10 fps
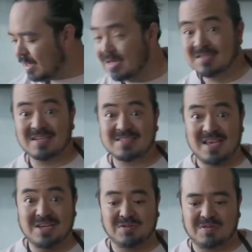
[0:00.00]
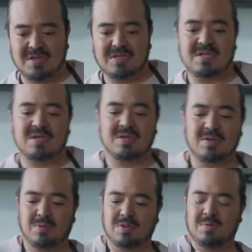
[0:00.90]
I'm gonna dust each of these
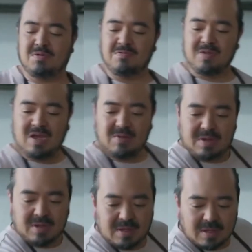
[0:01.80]
with a bit of flour.